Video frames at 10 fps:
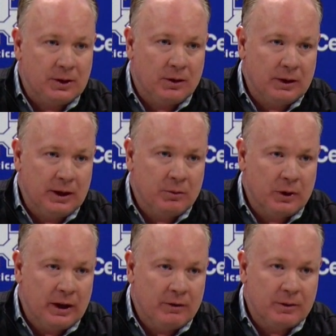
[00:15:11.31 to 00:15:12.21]

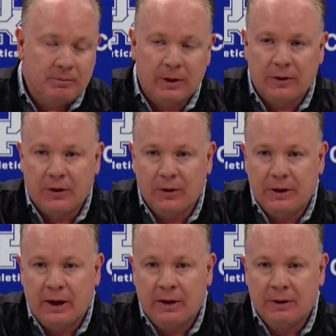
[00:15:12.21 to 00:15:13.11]
Again, we have a
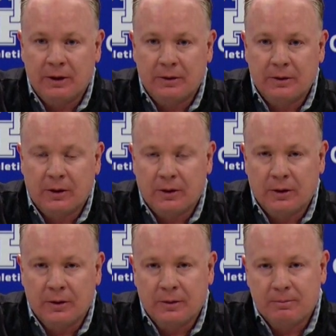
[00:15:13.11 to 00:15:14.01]
third down
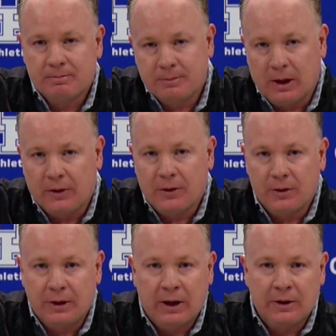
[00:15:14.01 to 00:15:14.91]

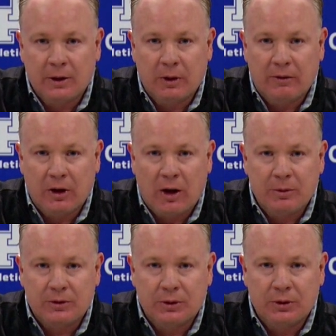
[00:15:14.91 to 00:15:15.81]
that we have an
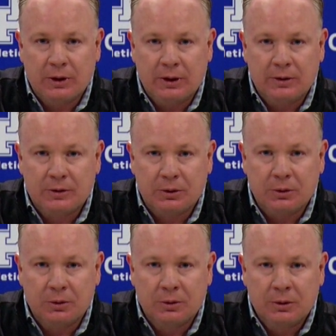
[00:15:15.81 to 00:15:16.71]
opportunity
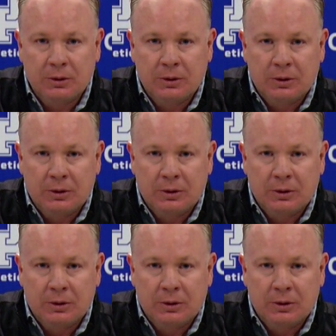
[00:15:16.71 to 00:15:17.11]
to